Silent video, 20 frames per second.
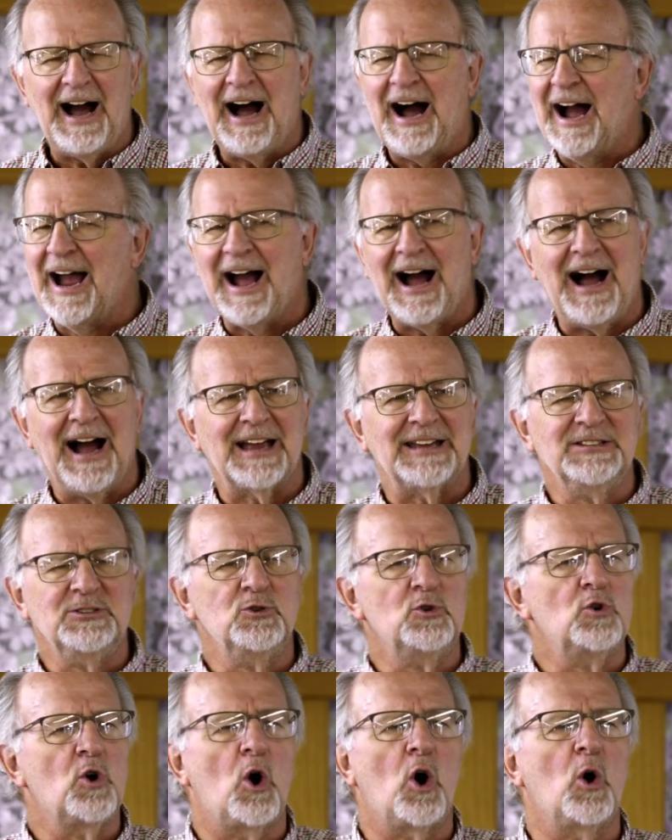I
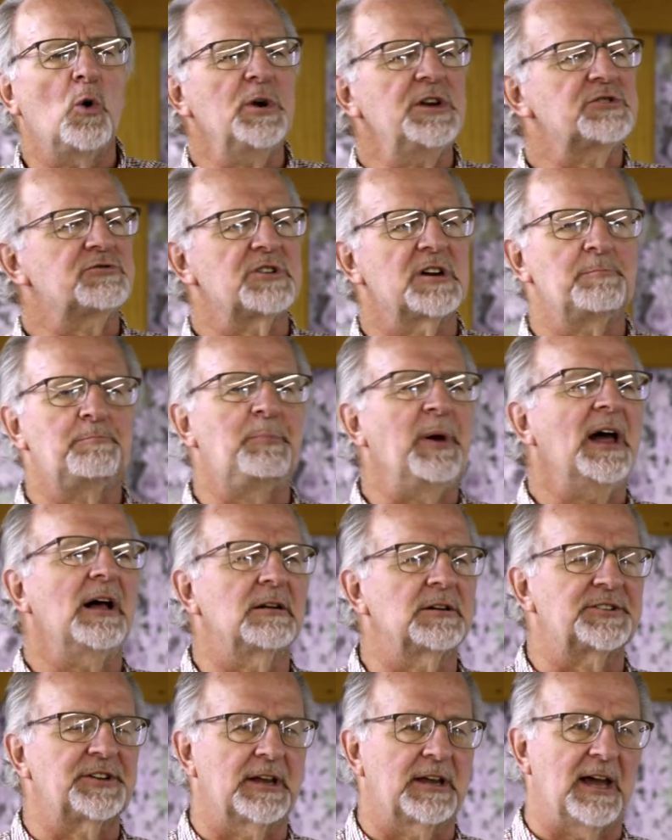know he's
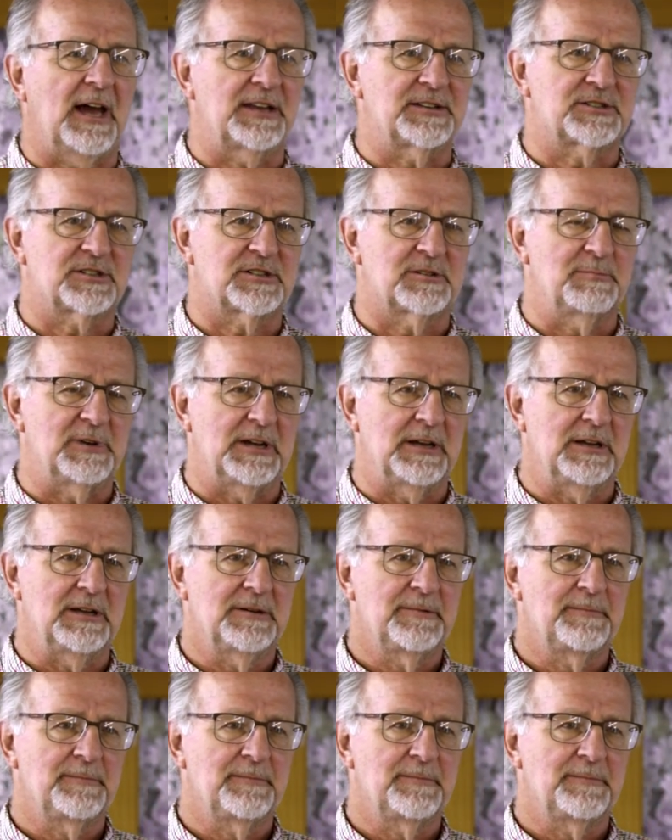rebelled against me.